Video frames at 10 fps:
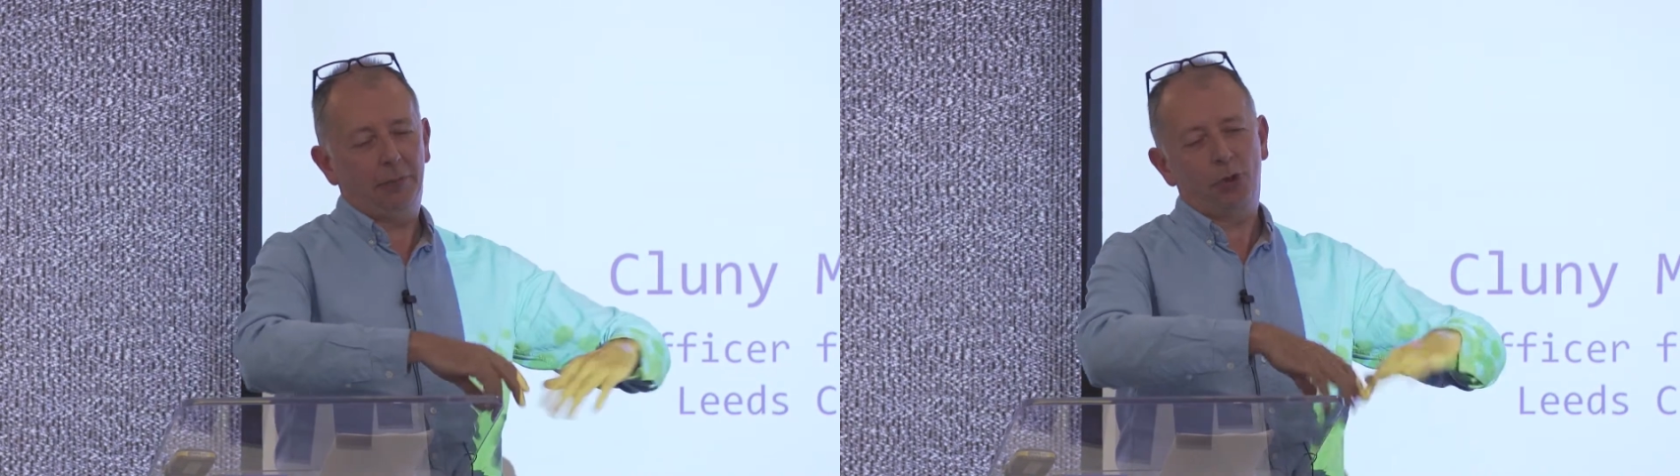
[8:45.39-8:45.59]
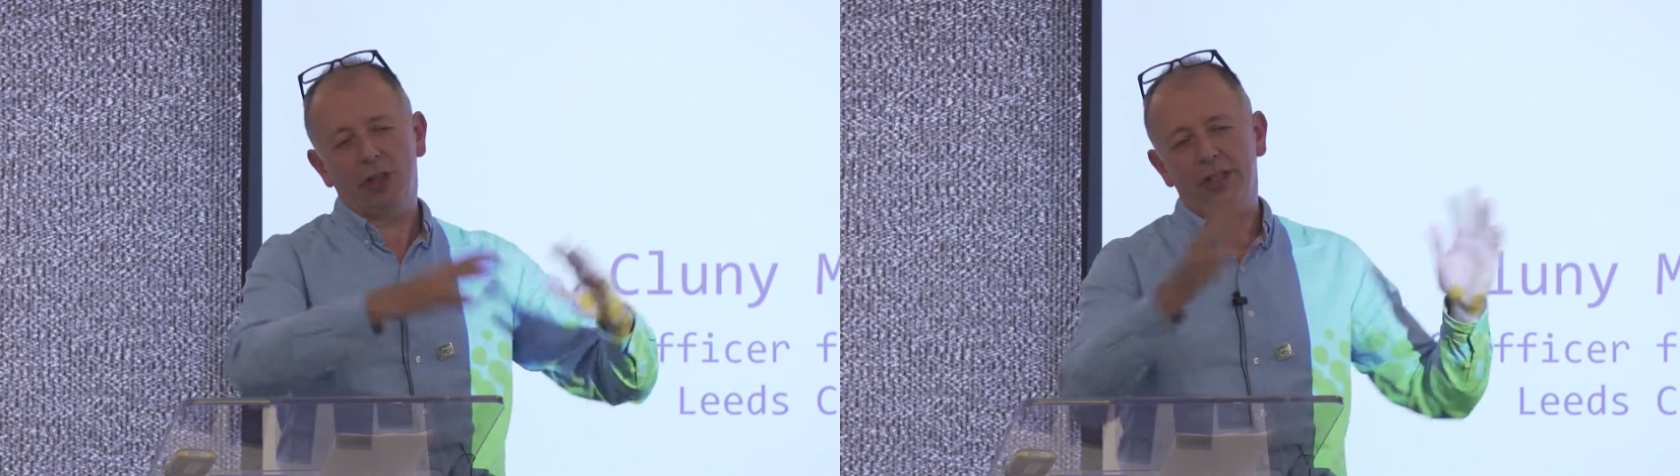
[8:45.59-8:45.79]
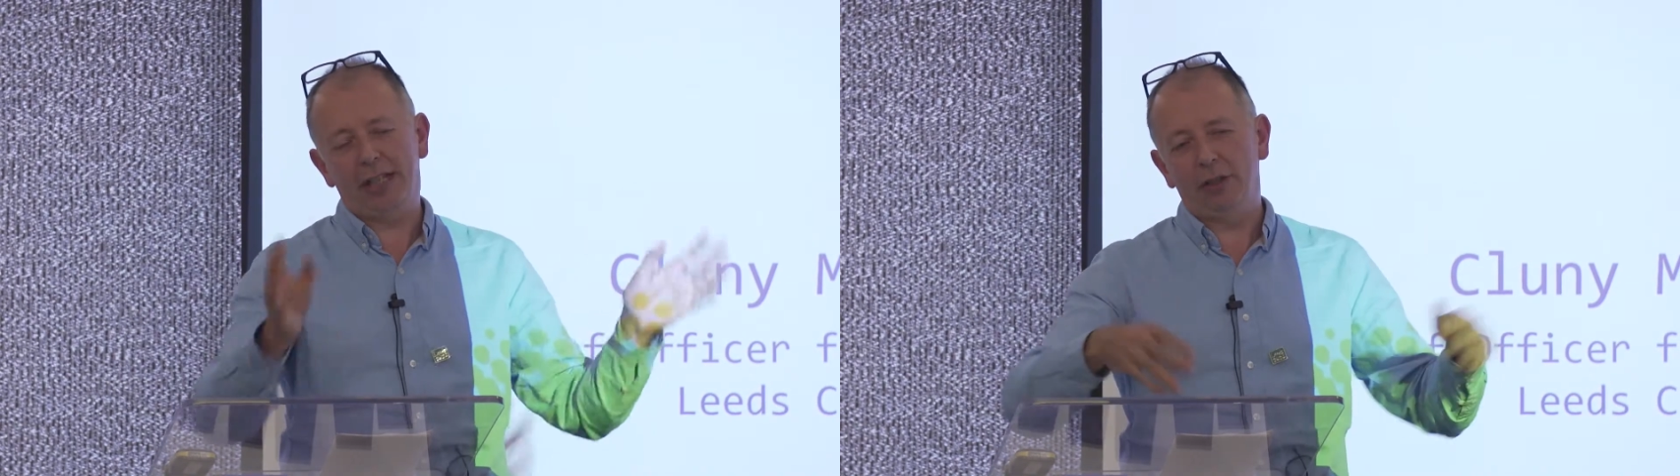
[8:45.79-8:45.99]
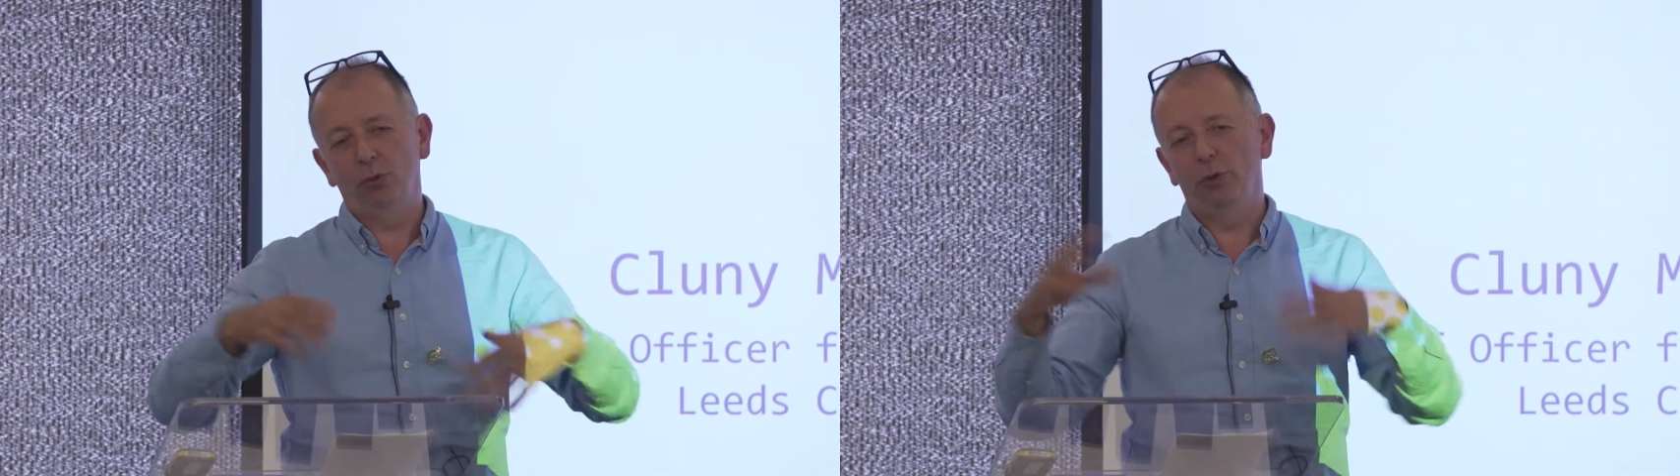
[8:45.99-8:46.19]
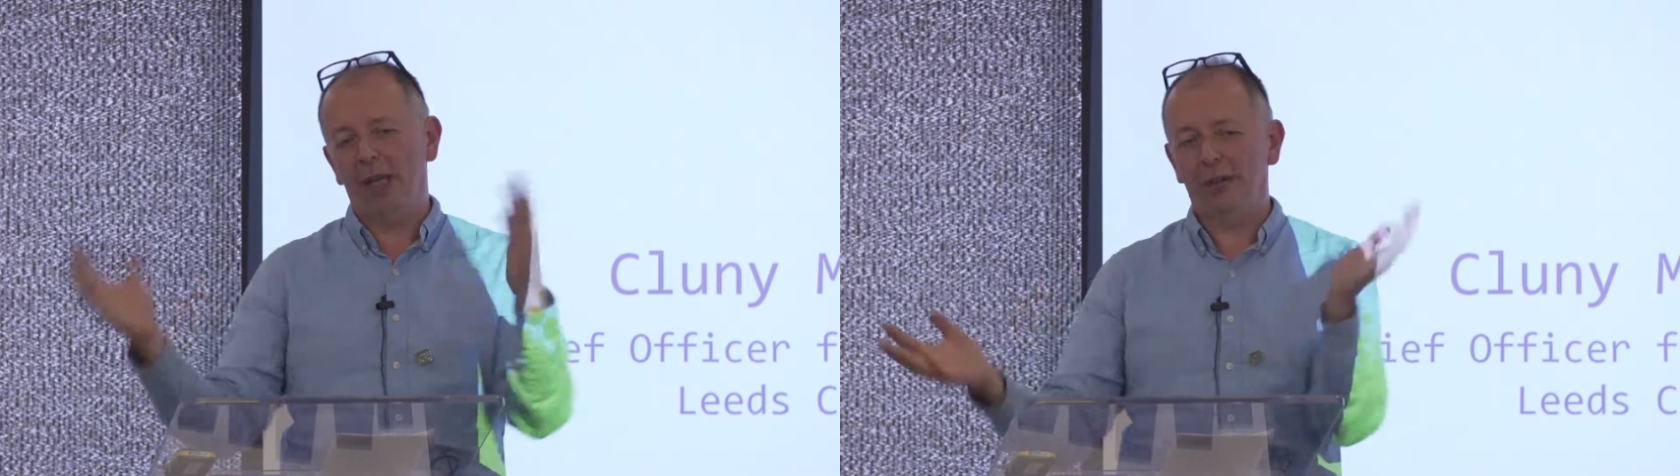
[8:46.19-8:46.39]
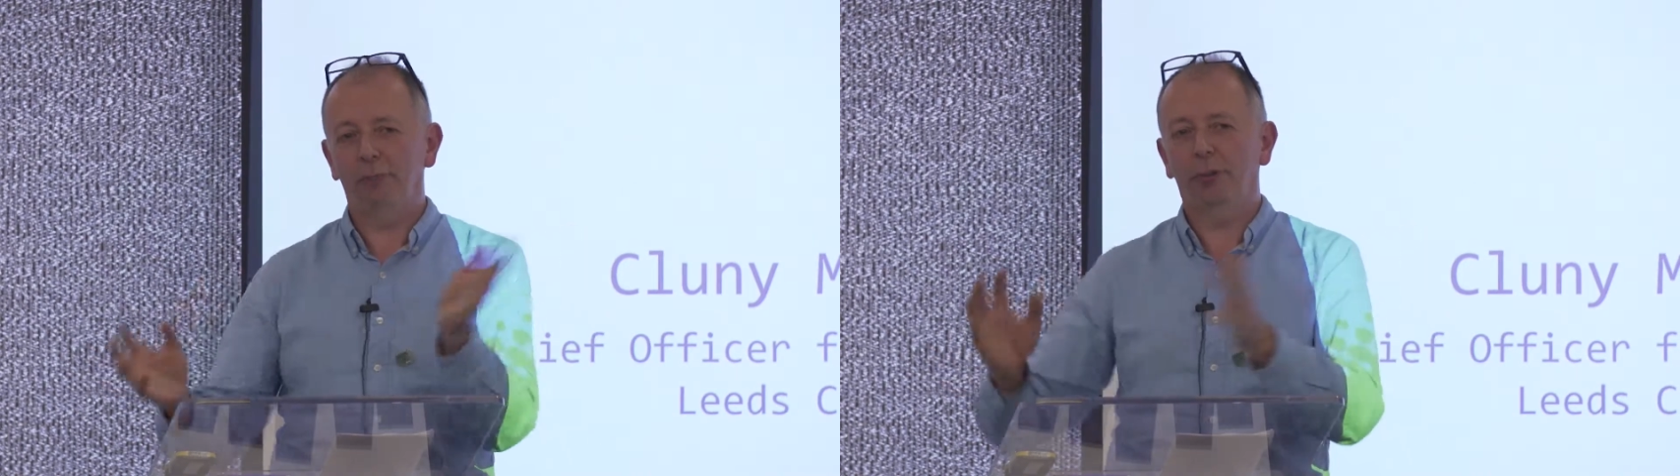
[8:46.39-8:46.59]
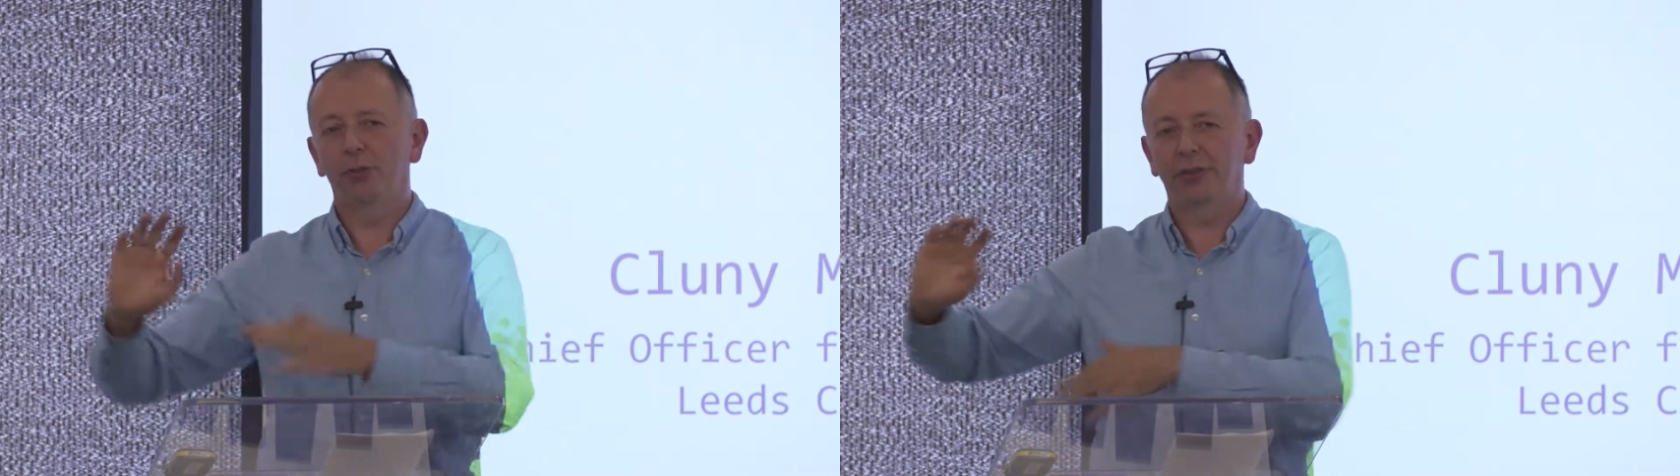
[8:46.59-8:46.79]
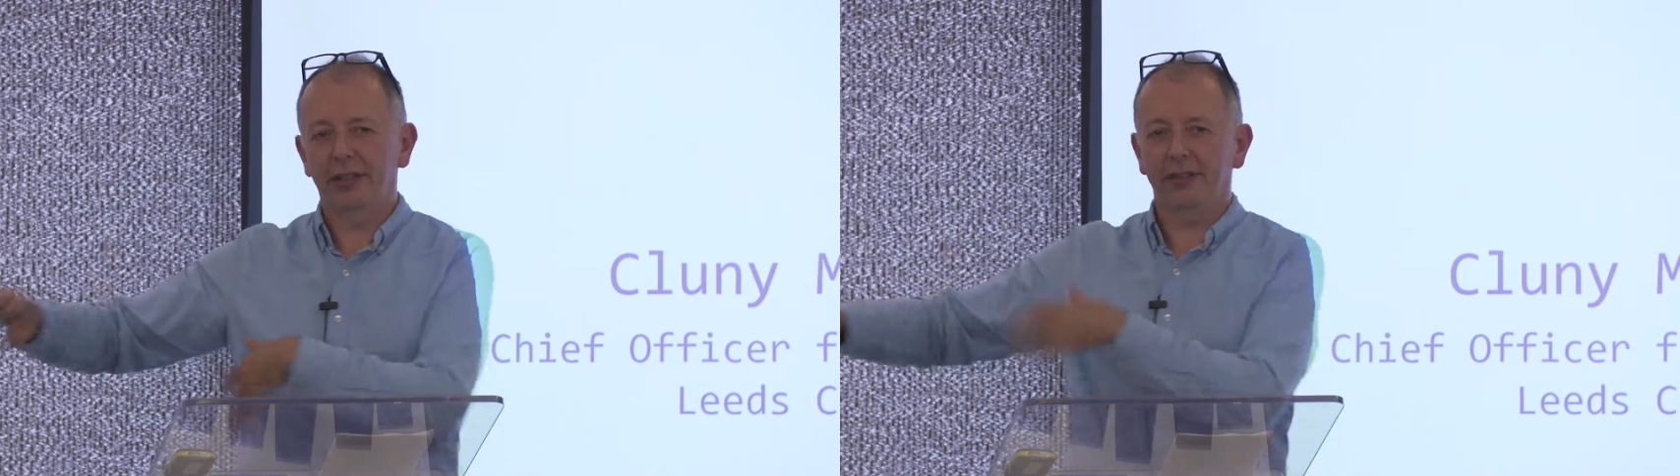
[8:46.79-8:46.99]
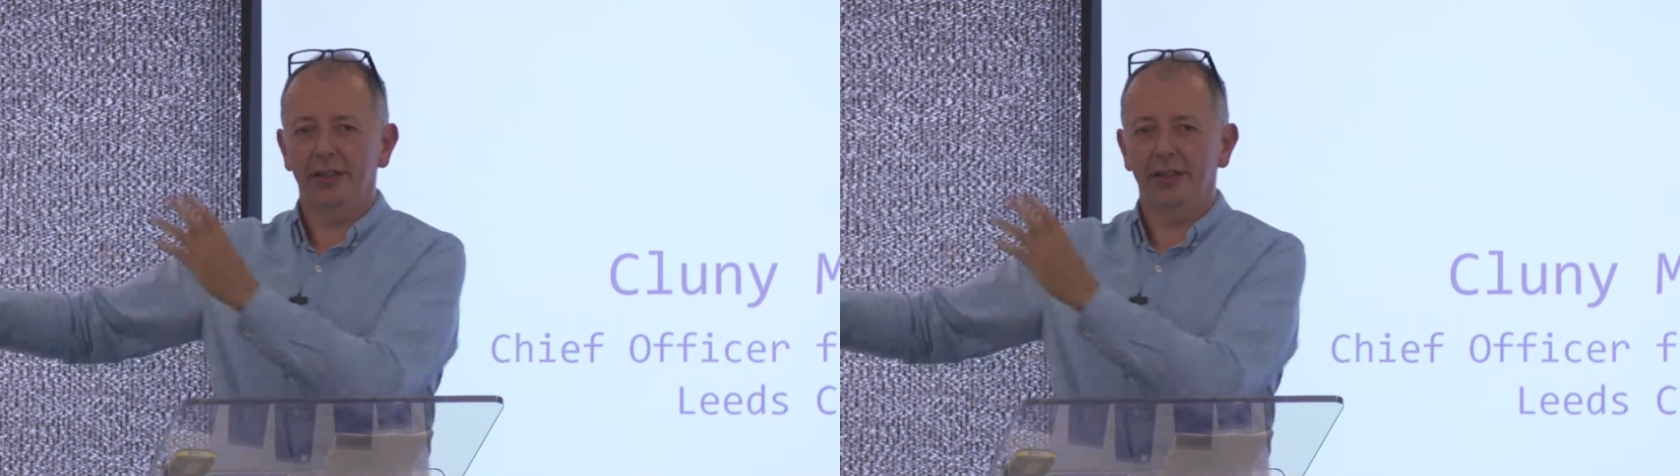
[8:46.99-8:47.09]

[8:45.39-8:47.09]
I'm not going to tell you all about the process